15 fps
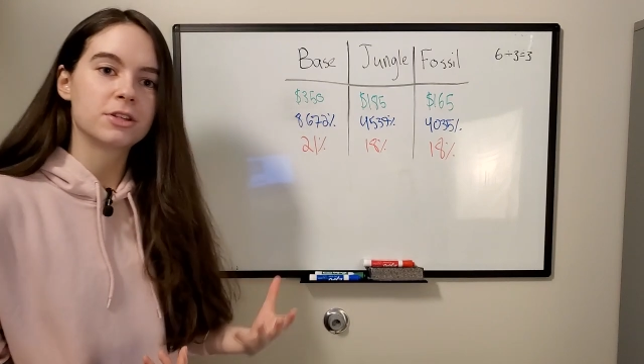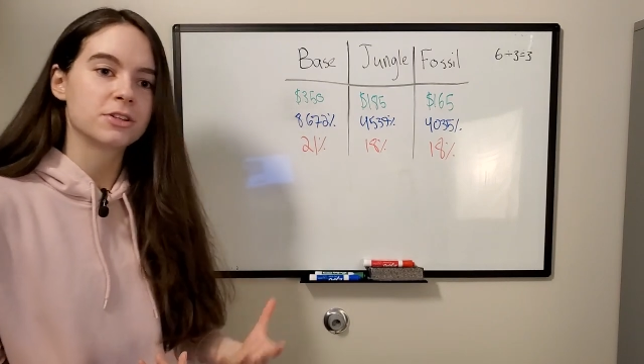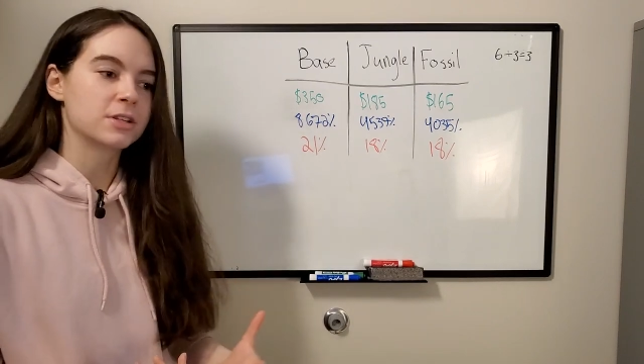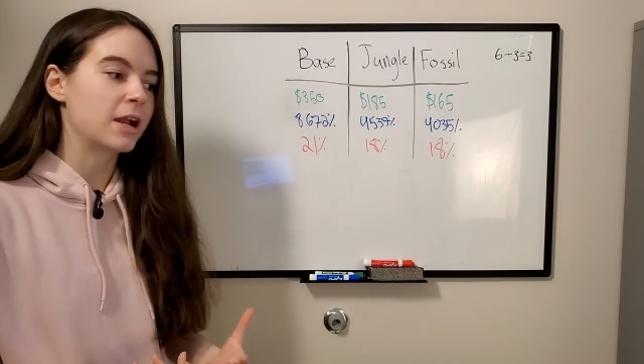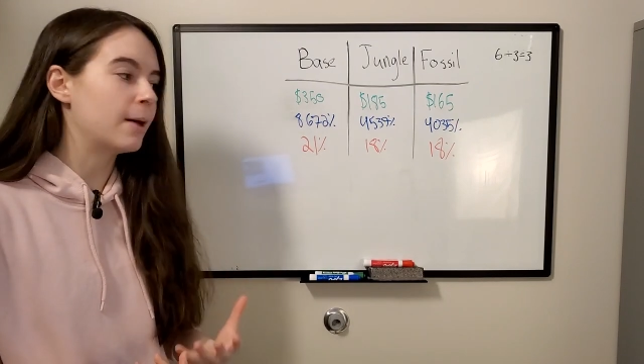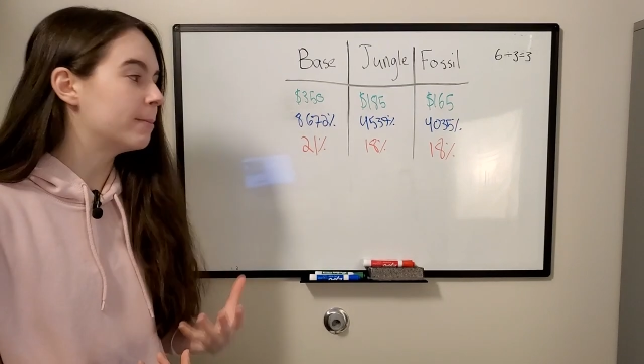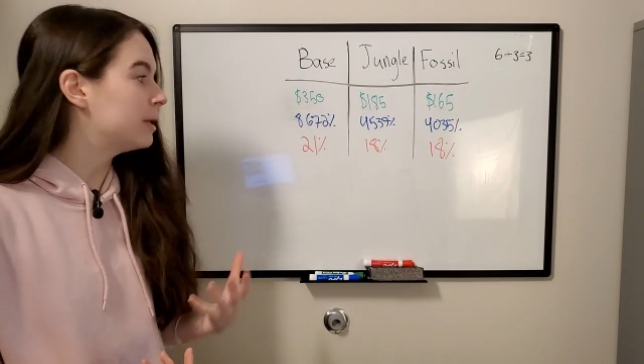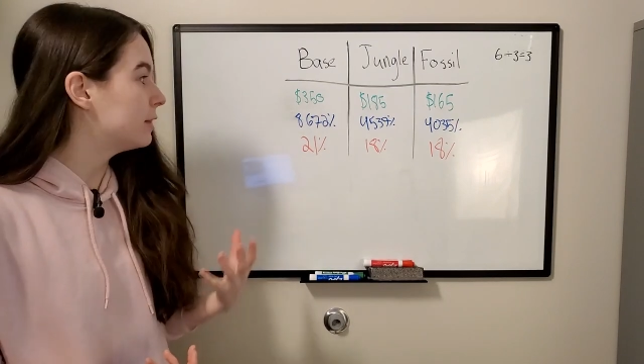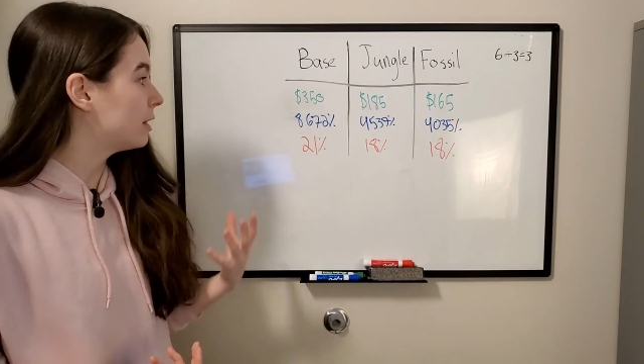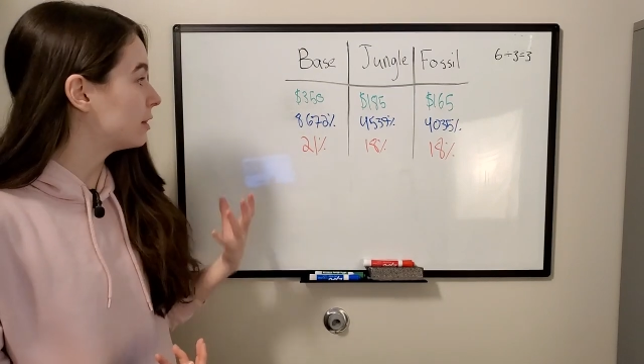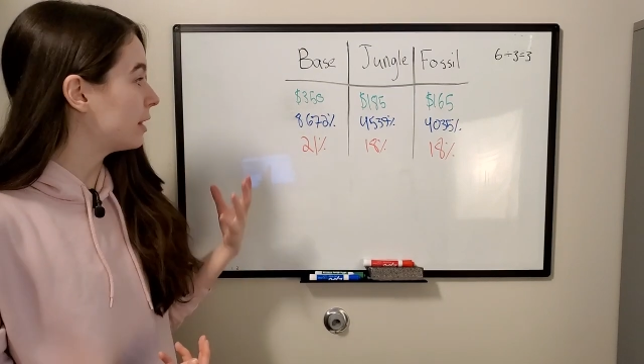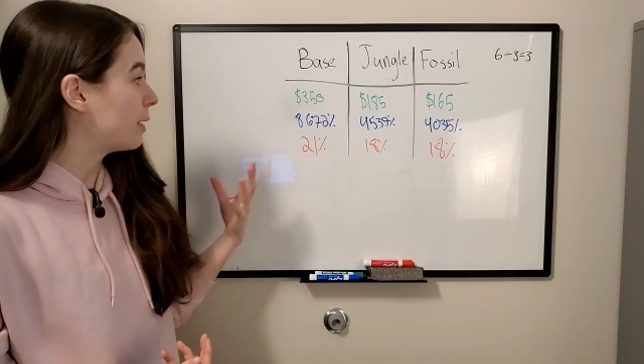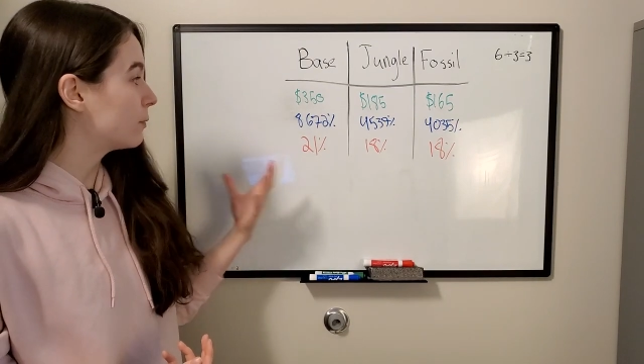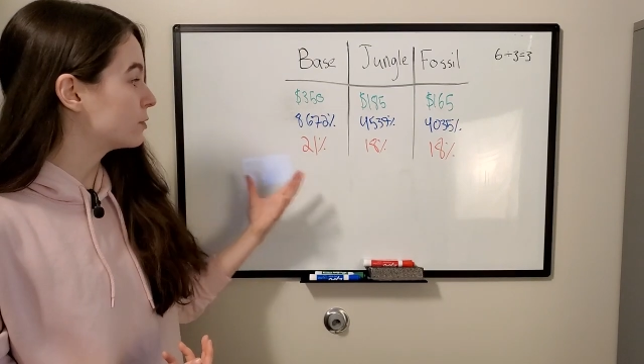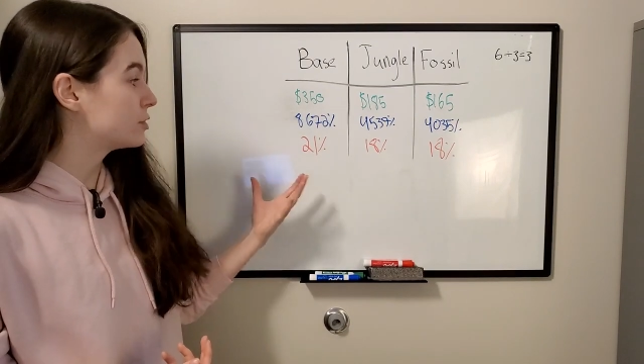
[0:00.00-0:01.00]
does not mean that
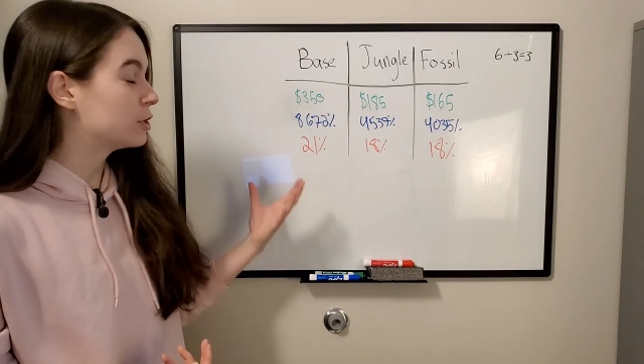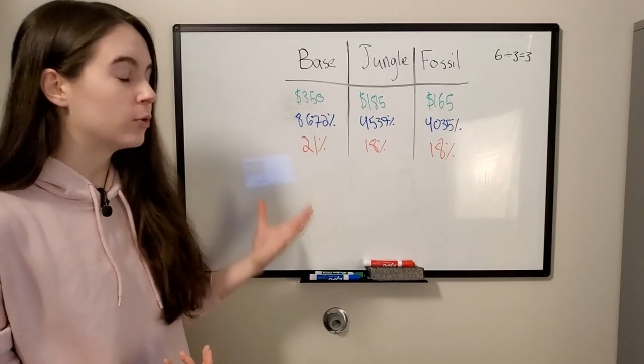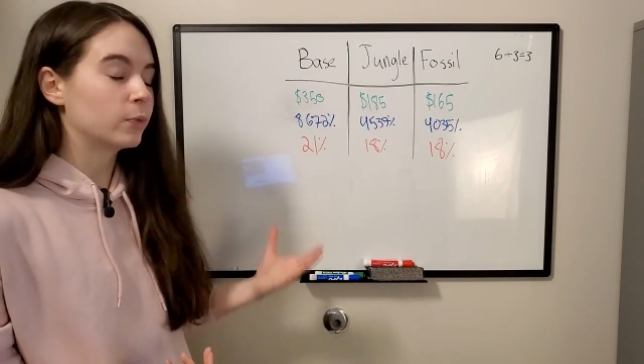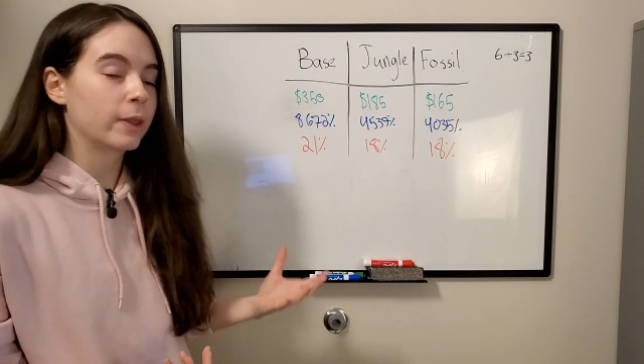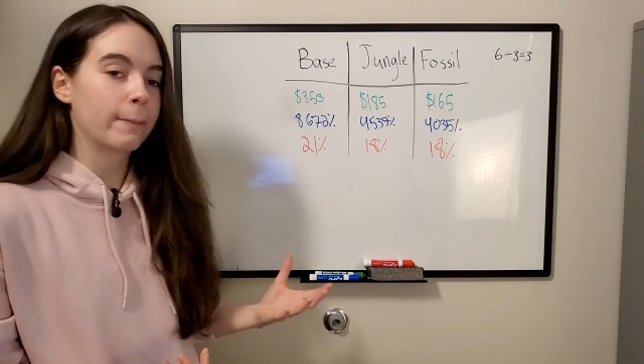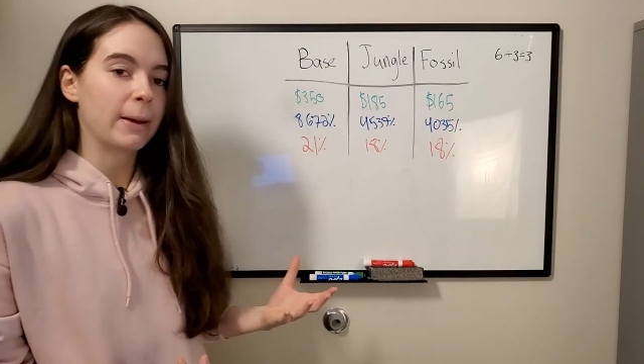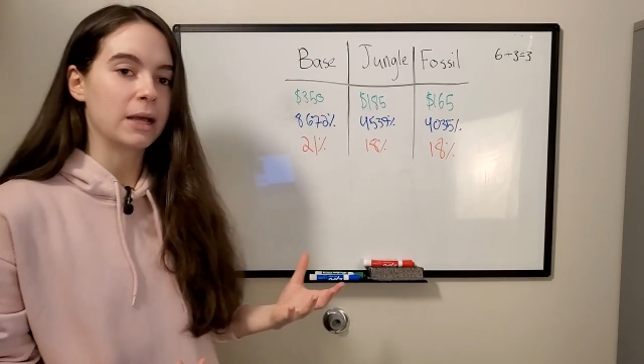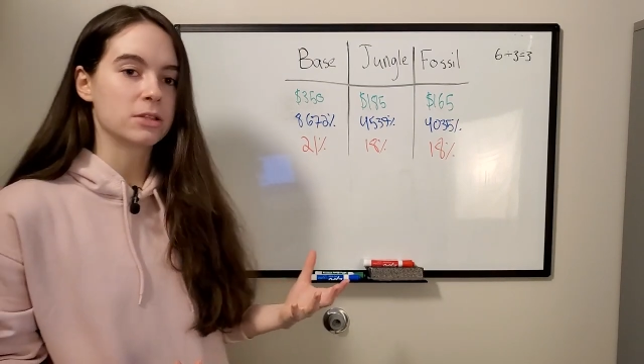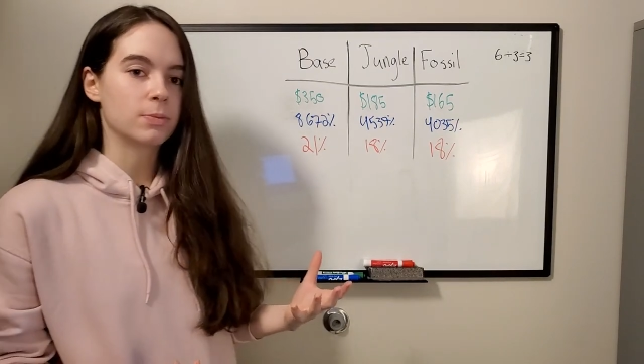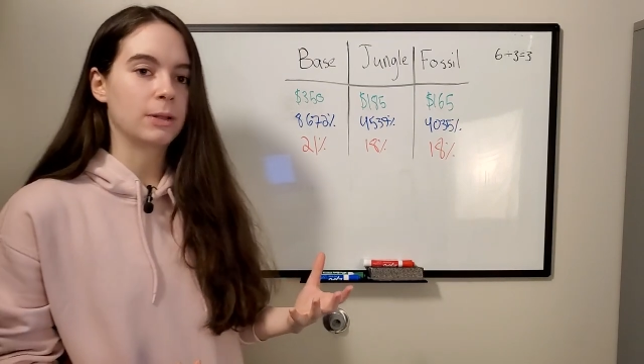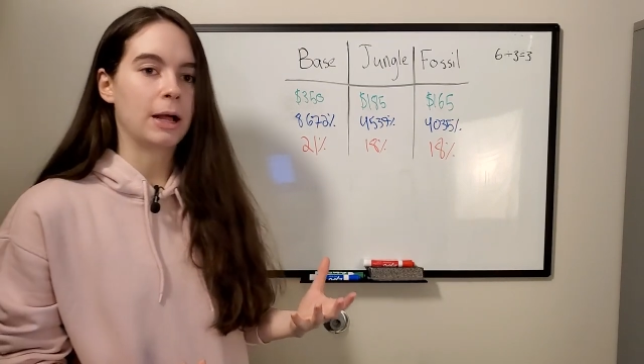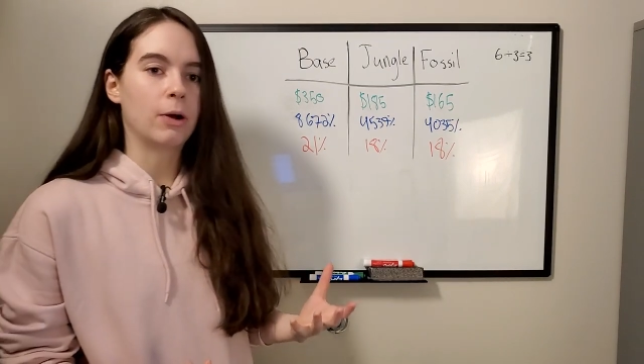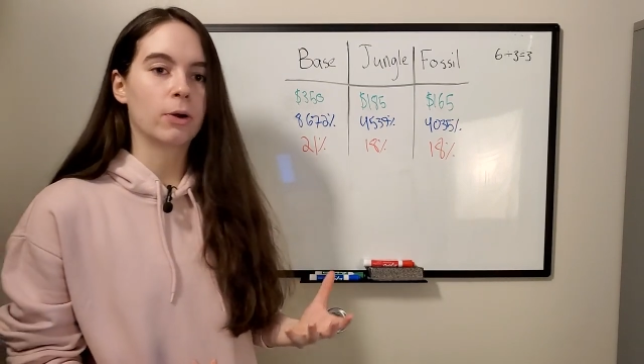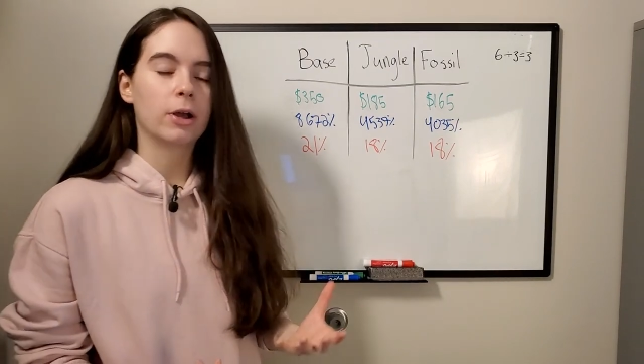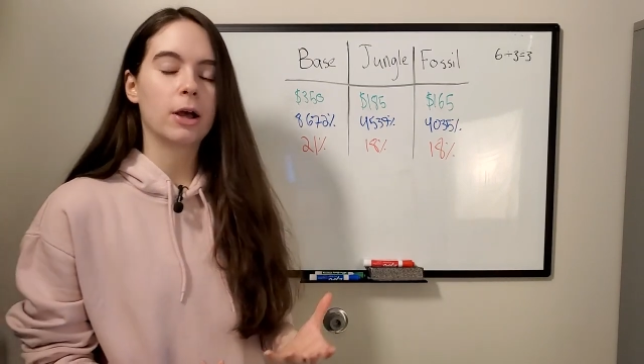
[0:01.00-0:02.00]
that was the only possible
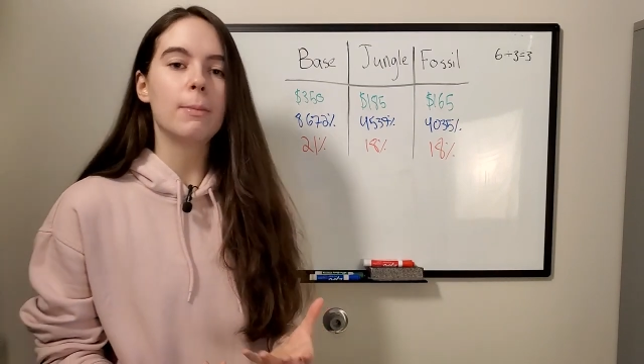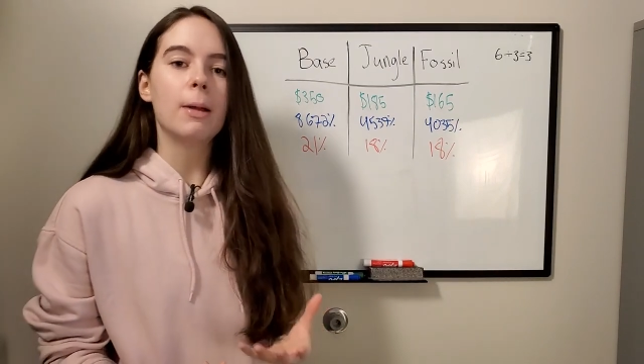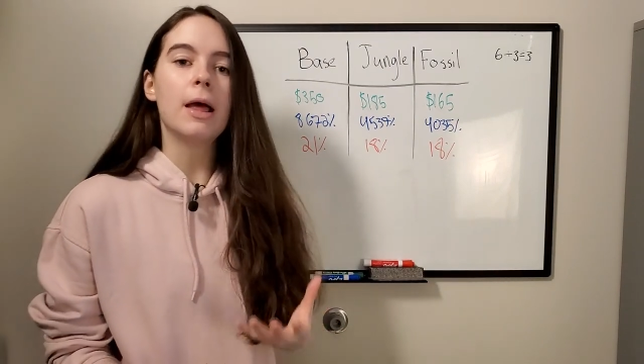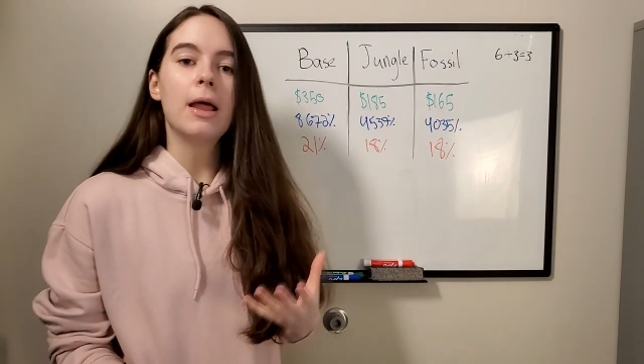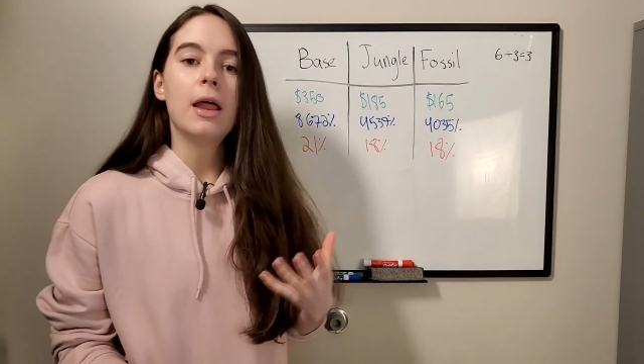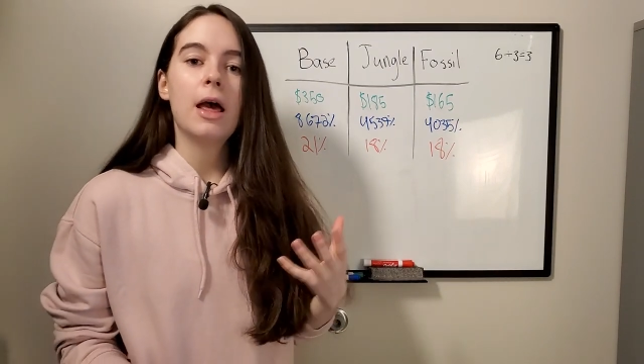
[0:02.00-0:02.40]
outcome.